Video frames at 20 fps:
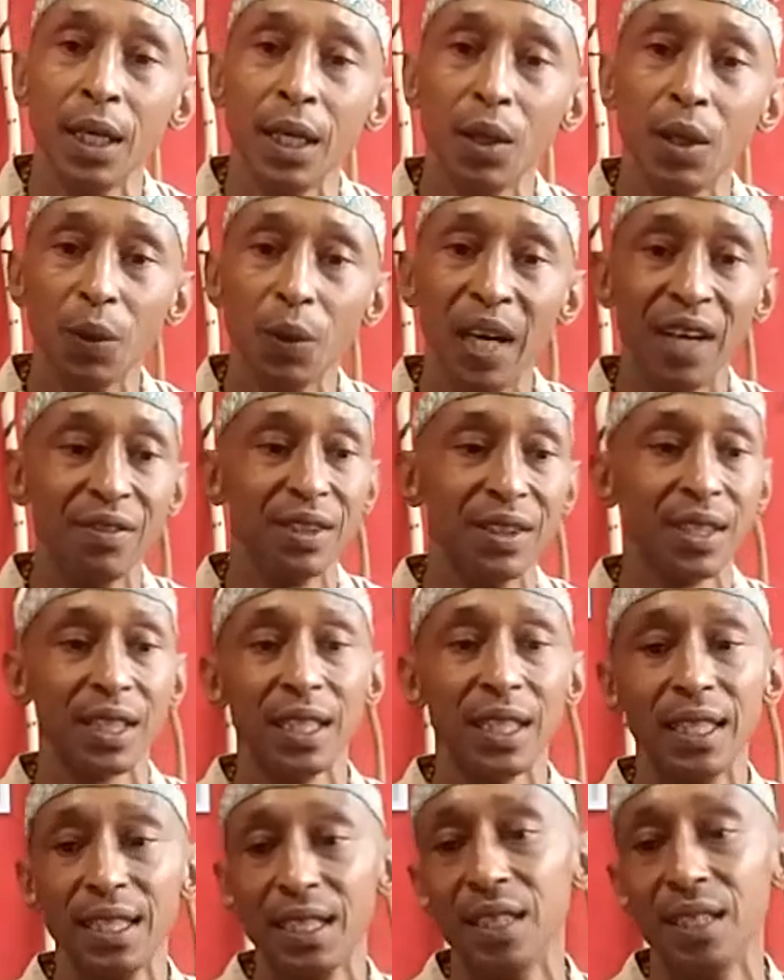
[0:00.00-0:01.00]
We haven't
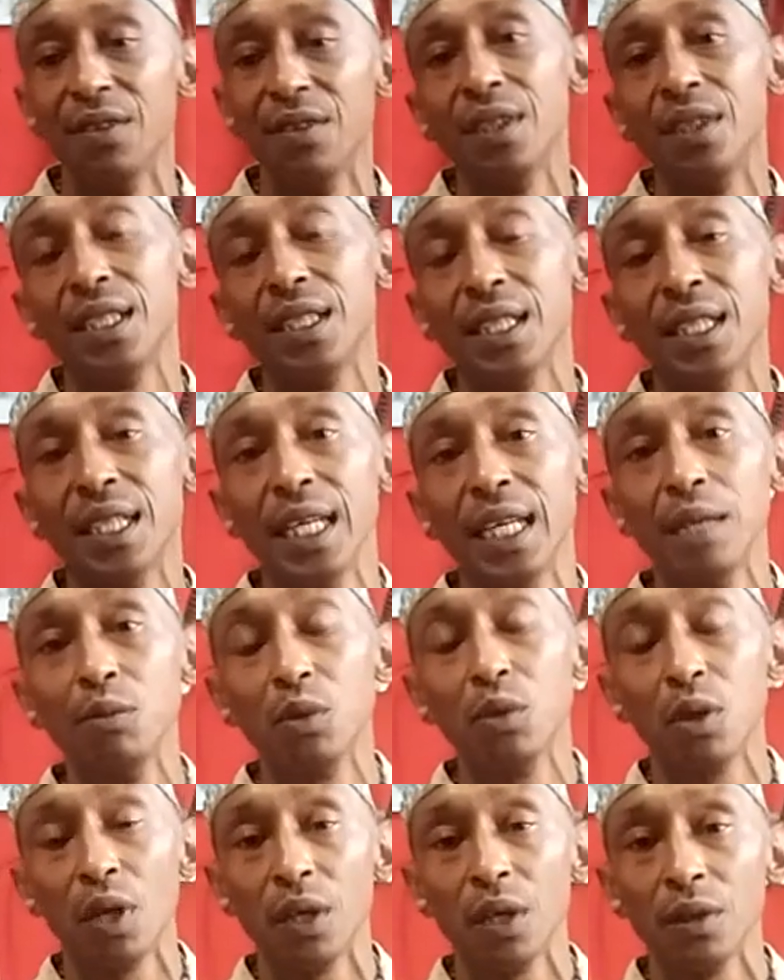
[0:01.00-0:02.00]
really given it a name
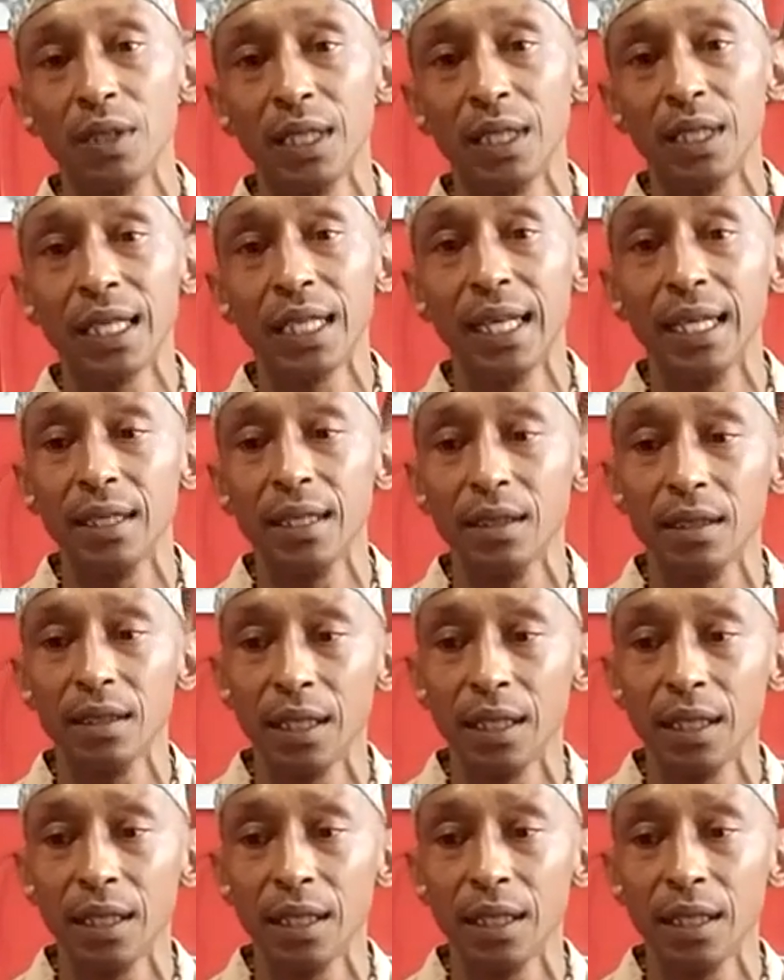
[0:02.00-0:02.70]
throughout the clans,